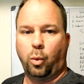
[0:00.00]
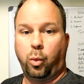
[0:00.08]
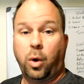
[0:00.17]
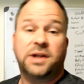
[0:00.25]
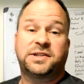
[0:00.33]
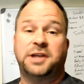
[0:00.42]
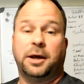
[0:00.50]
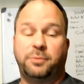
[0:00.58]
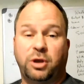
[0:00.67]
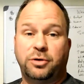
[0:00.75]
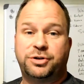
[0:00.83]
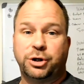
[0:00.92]
What's
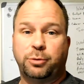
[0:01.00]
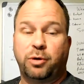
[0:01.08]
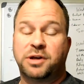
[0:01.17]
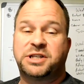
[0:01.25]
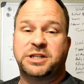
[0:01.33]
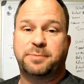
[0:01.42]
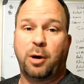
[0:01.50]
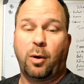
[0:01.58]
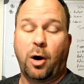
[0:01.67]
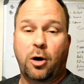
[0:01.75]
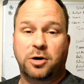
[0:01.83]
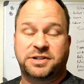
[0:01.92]
up YouTube? Rusty
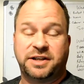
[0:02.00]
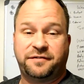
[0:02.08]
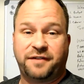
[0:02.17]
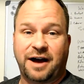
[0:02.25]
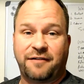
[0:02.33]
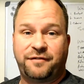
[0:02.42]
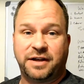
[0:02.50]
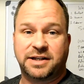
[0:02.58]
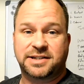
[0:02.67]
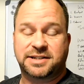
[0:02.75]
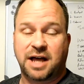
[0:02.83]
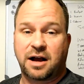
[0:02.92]
Spaugh with
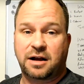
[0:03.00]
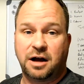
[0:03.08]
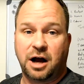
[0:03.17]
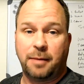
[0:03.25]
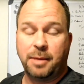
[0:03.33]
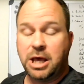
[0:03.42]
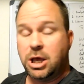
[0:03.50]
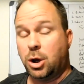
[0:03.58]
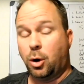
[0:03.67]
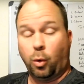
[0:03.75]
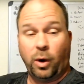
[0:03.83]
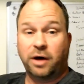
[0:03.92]
RC5Fitness.com.
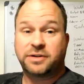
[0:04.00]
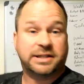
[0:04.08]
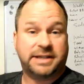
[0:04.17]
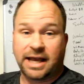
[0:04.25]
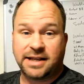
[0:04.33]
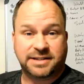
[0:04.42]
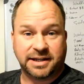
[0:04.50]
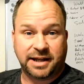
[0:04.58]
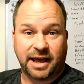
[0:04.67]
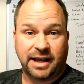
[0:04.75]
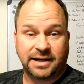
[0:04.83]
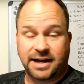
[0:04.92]
Well, today's the
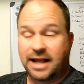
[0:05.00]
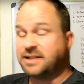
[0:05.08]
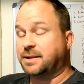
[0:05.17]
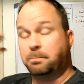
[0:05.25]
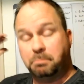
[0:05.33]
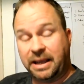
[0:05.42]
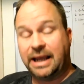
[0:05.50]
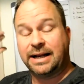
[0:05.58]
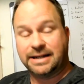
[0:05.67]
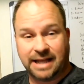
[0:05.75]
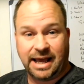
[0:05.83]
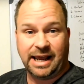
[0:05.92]
day. Today's the
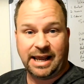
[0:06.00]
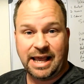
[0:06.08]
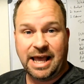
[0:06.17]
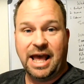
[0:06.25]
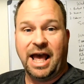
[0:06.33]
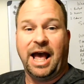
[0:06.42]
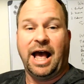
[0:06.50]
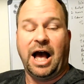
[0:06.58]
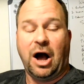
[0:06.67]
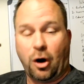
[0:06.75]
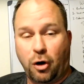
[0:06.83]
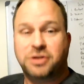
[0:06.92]
big day.
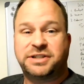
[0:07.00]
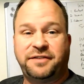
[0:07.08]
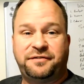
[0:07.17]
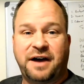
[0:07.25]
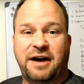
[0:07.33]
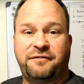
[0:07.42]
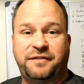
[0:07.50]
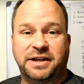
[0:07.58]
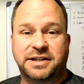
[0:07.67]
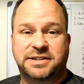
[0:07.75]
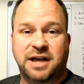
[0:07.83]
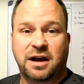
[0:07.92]

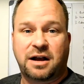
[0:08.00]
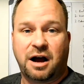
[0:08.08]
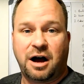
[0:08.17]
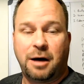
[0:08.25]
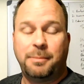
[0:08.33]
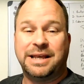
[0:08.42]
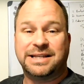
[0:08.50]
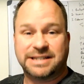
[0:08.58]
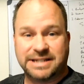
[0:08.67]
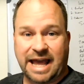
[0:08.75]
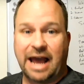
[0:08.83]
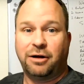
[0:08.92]
RC5Fitness.com
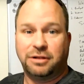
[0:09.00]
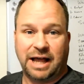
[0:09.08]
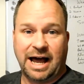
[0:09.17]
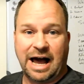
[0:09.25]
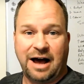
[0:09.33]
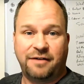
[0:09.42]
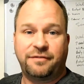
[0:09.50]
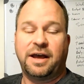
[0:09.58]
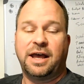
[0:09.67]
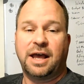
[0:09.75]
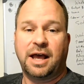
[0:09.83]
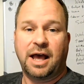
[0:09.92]
is now live,
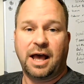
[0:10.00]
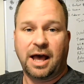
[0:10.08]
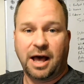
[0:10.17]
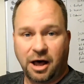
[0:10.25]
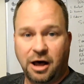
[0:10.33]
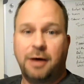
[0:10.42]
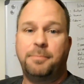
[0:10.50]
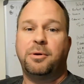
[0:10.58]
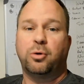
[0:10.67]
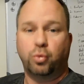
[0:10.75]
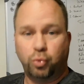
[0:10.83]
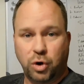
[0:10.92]

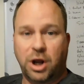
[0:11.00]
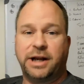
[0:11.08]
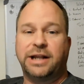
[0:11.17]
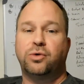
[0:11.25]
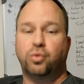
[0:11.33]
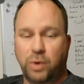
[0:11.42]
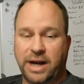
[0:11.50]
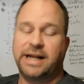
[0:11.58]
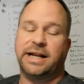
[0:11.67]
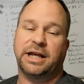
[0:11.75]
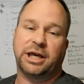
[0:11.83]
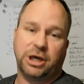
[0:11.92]
up, running,
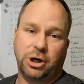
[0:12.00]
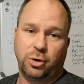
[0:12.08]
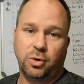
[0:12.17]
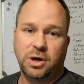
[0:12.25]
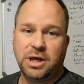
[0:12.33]
ready to go.